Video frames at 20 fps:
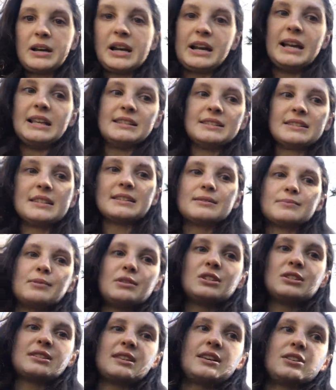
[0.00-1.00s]
pines, this one
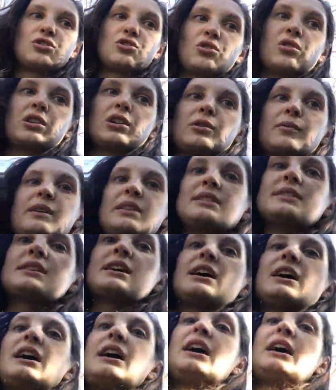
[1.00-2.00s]
just has shorter ones.
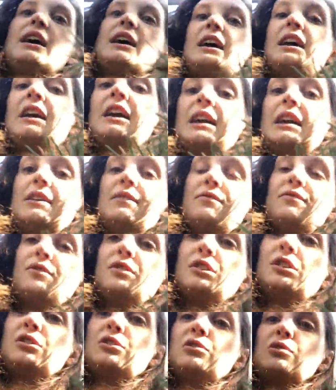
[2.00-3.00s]
If
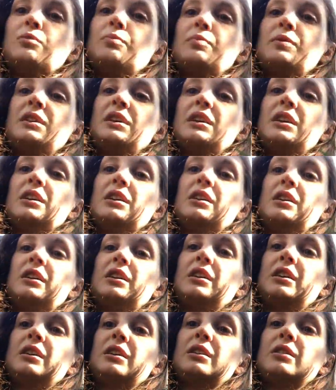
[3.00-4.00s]
you
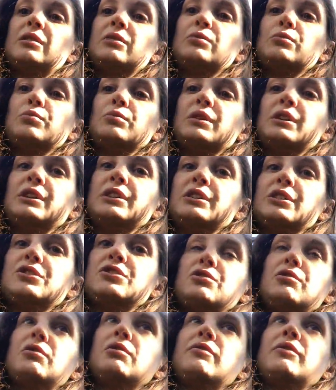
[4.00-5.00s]
peel one or
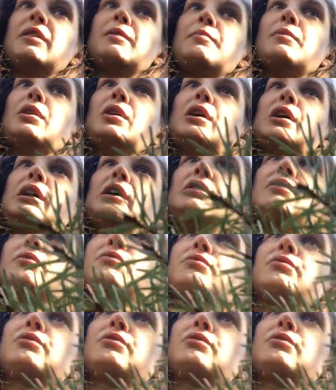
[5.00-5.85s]
two of them off,